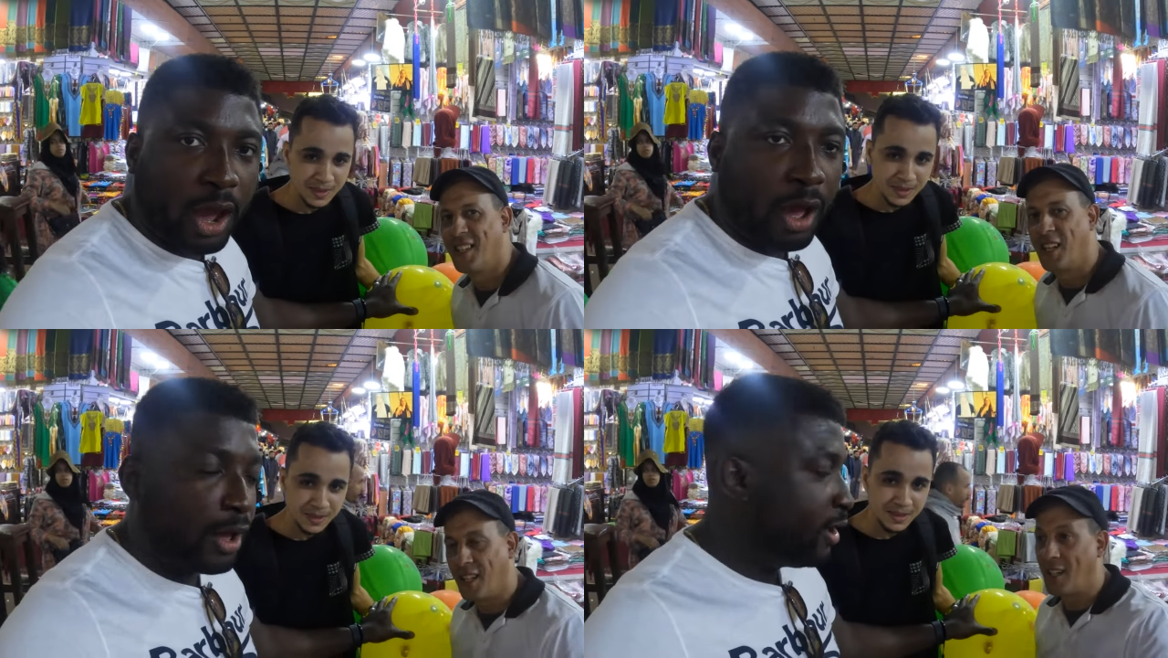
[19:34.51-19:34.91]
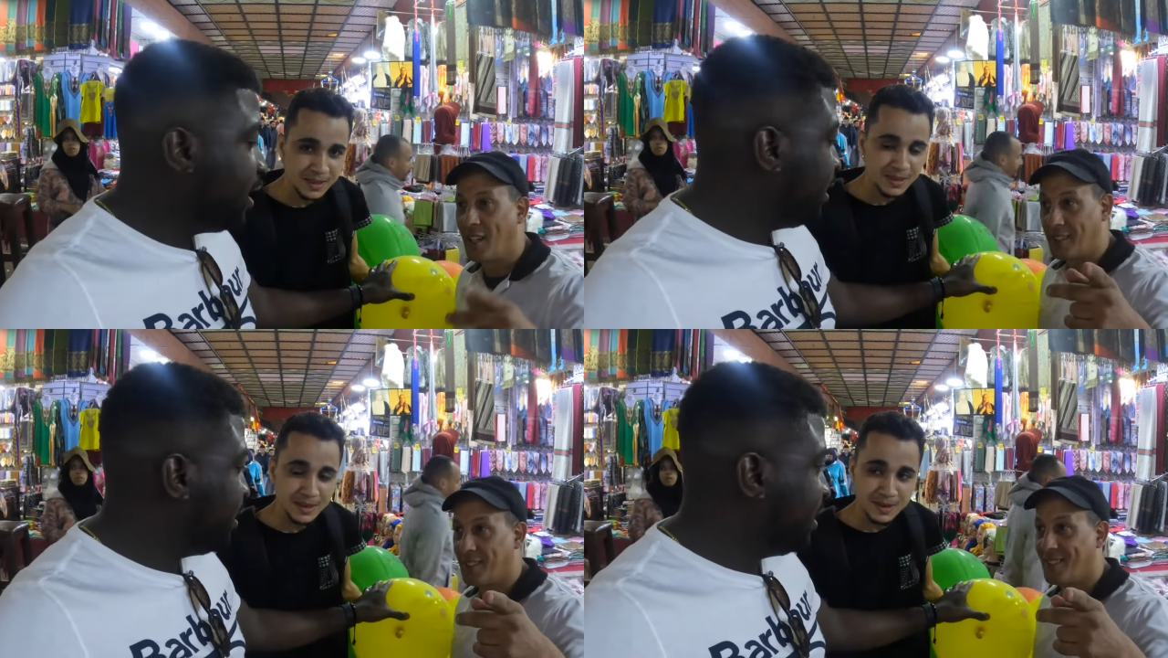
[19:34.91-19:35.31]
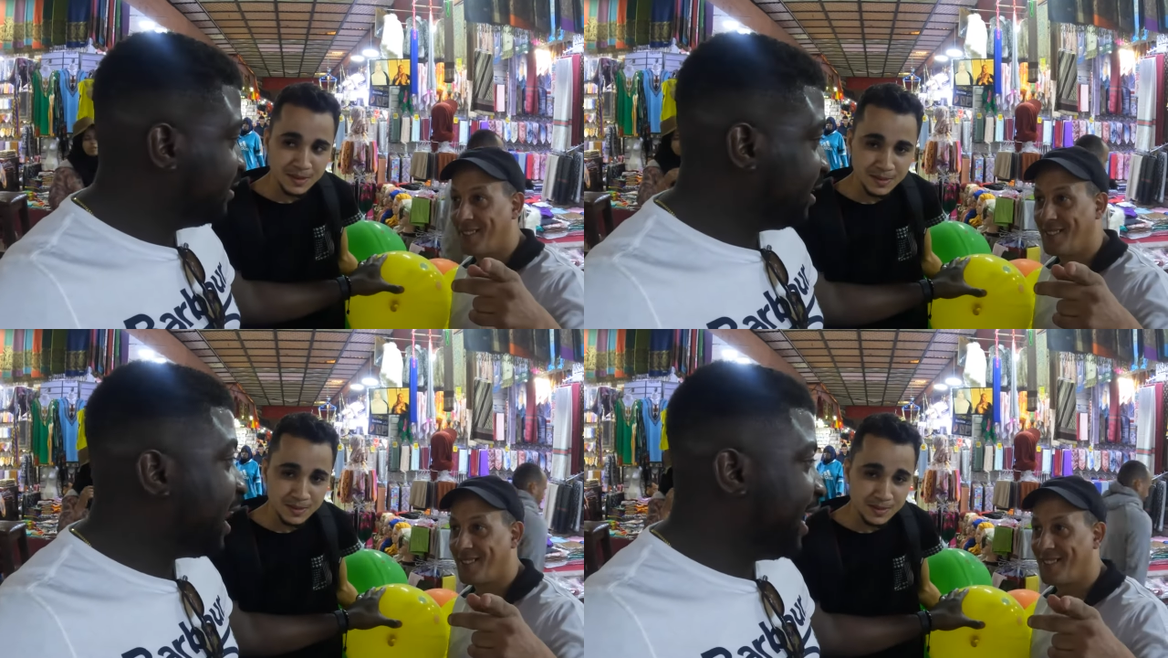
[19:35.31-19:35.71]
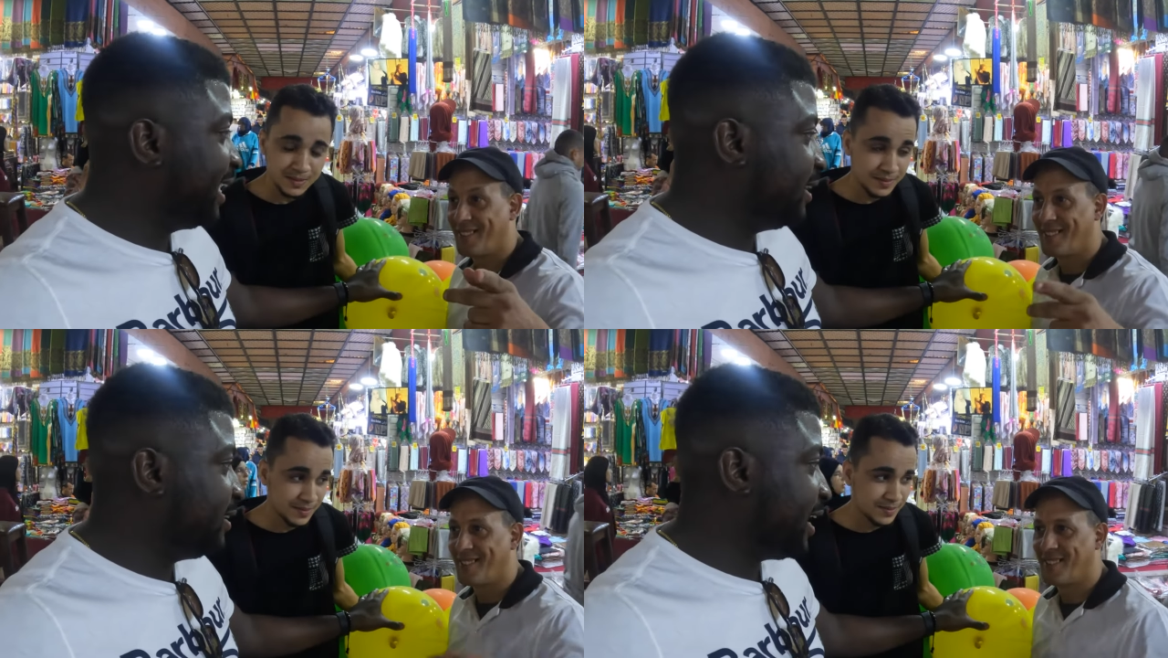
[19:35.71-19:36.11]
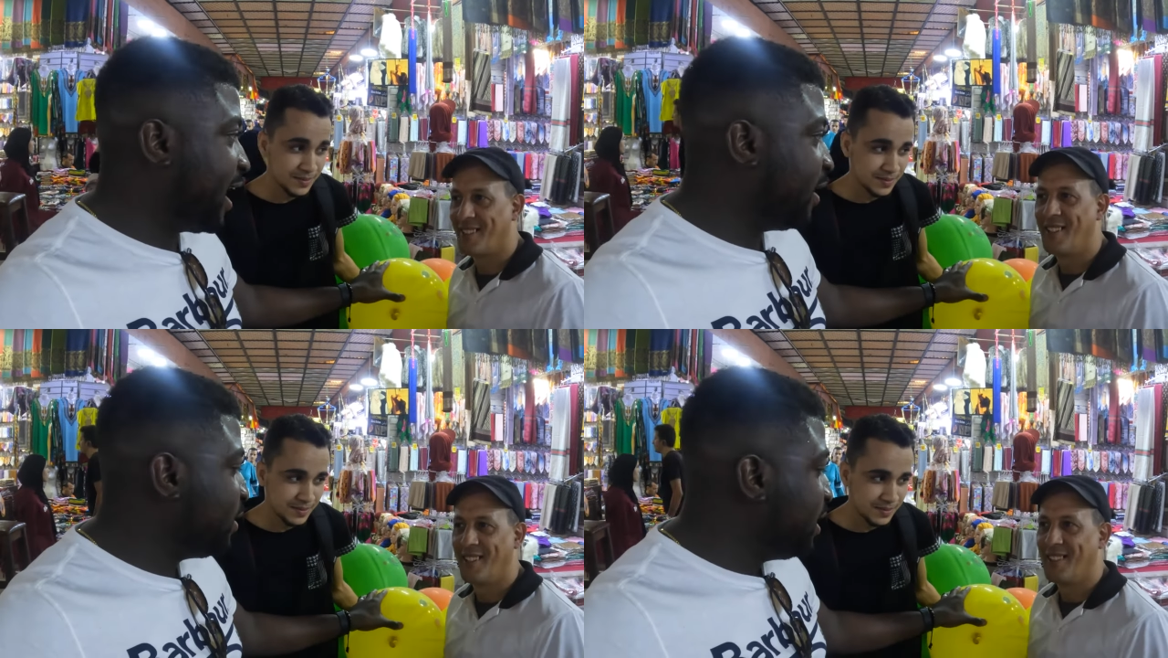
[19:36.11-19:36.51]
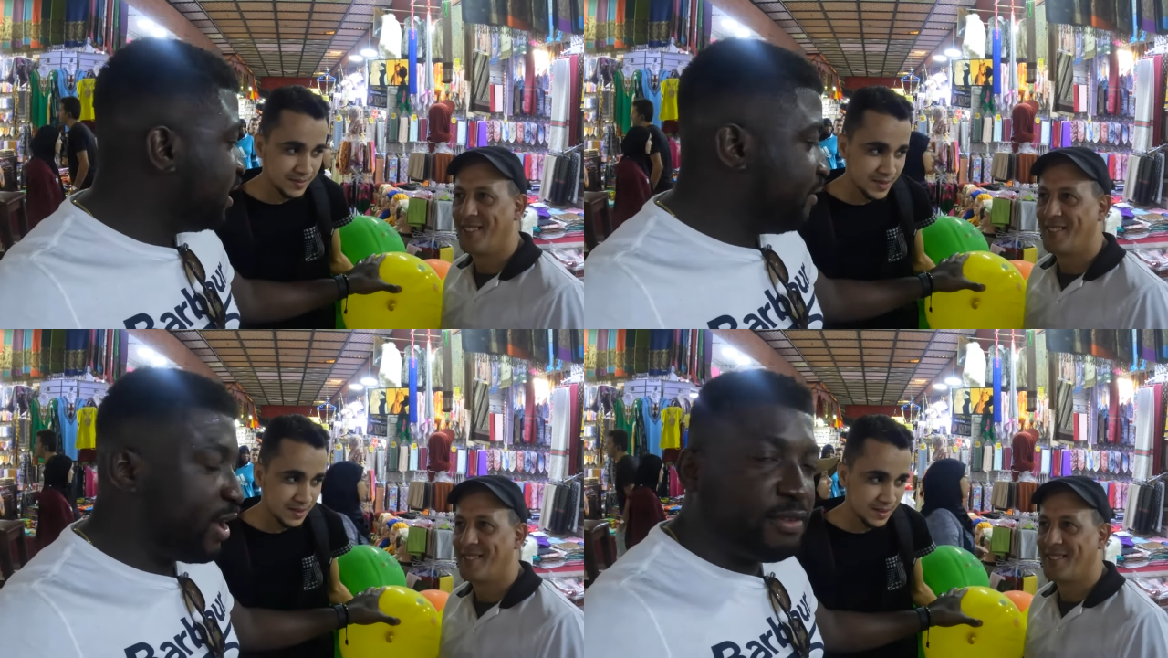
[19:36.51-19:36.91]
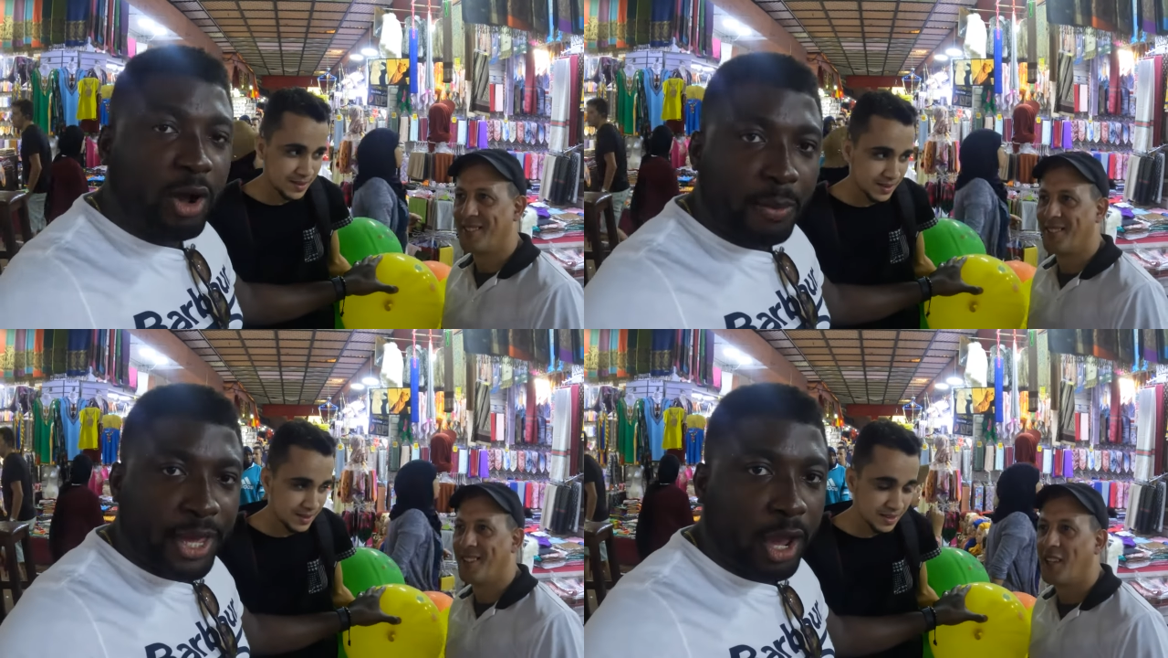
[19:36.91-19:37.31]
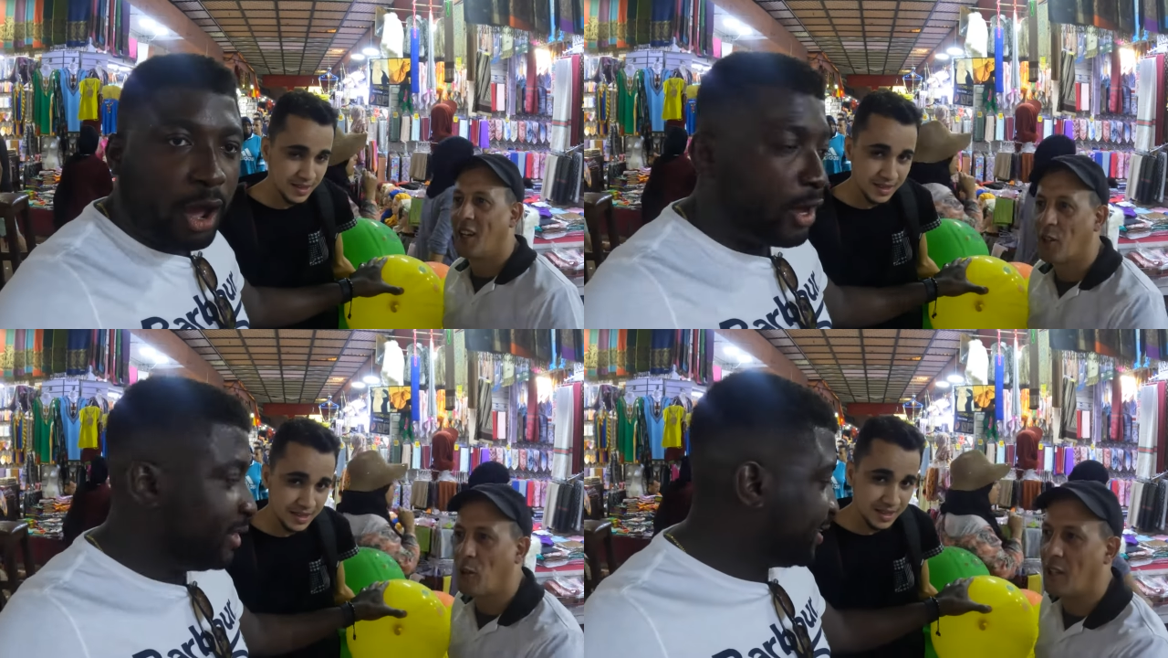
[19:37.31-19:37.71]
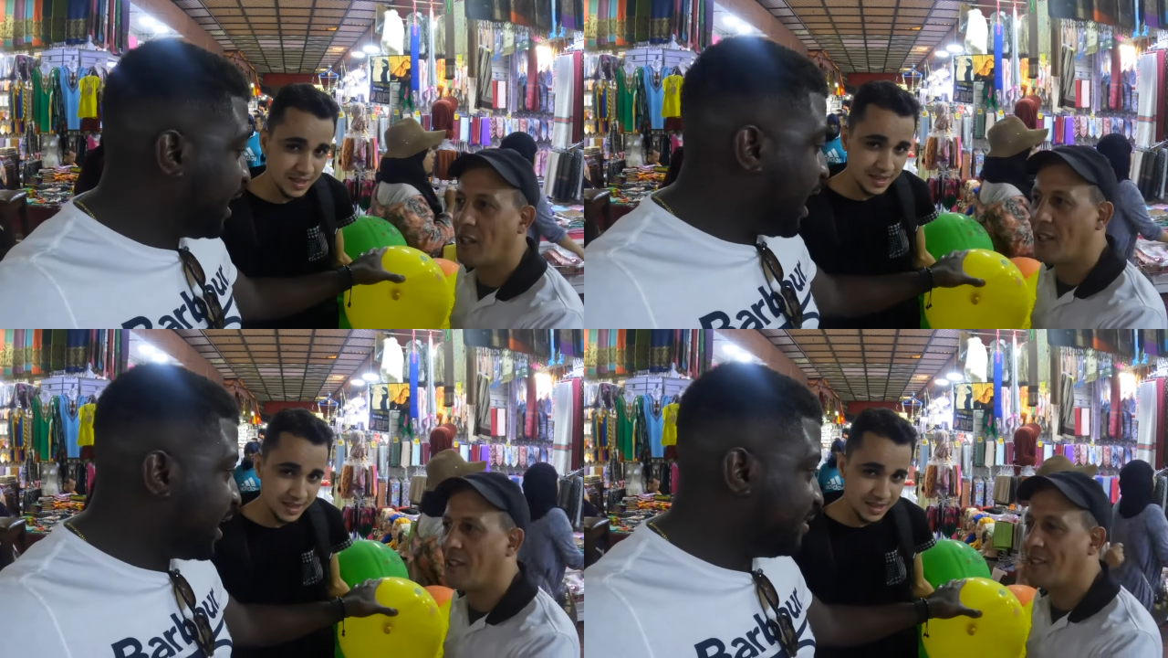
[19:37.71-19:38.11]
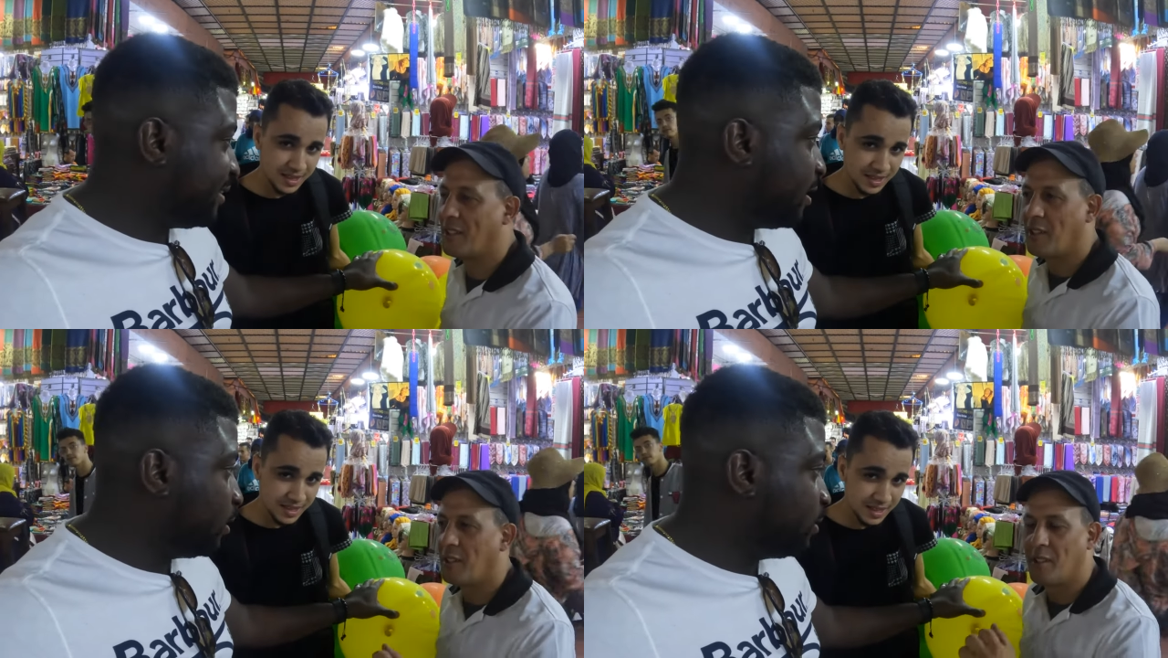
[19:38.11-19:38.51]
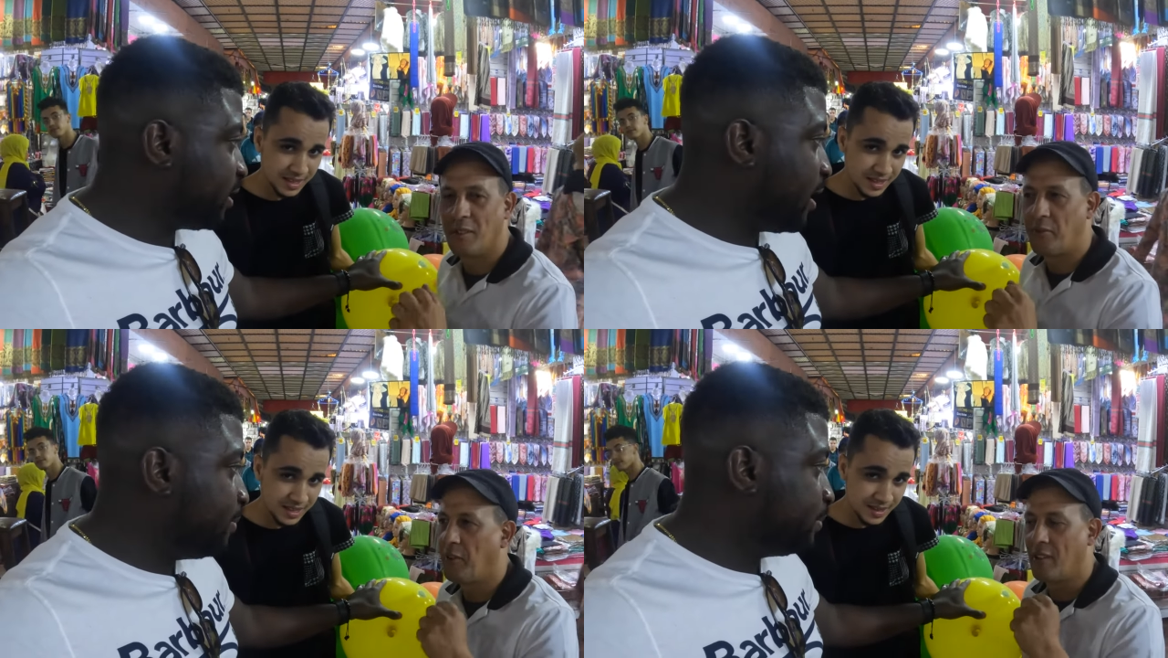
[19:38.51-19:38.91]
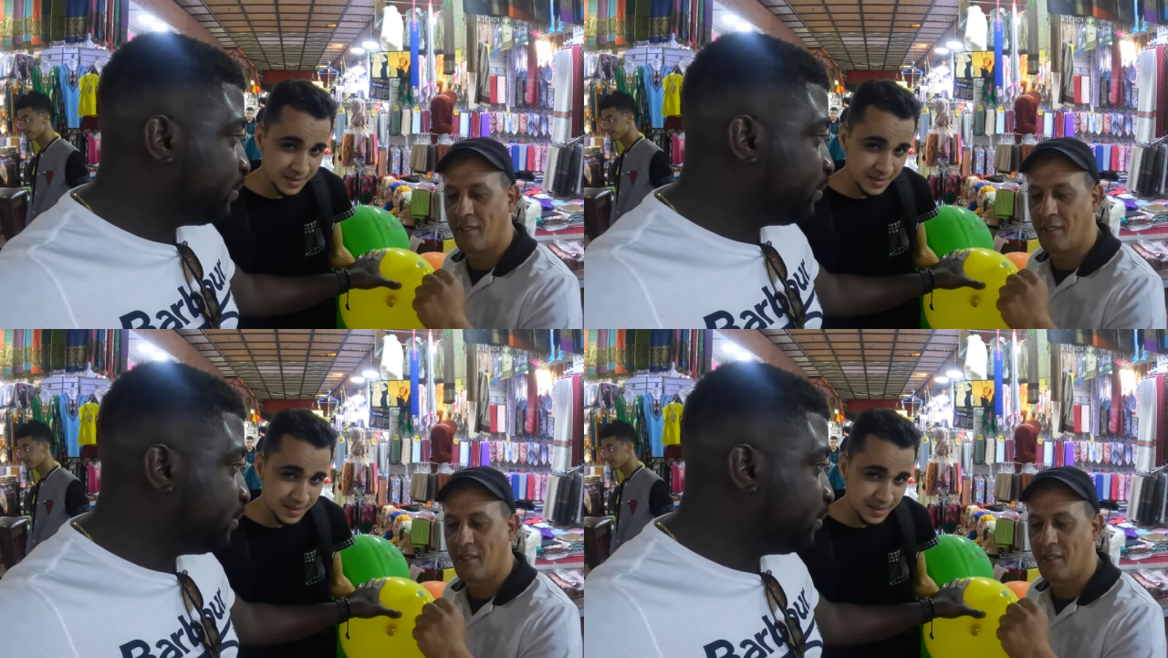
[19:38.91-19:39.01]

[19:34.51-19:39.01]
Speaker 1: England. Yeah, England. Yeah. If you ever come here, there's a guy that sells. Um,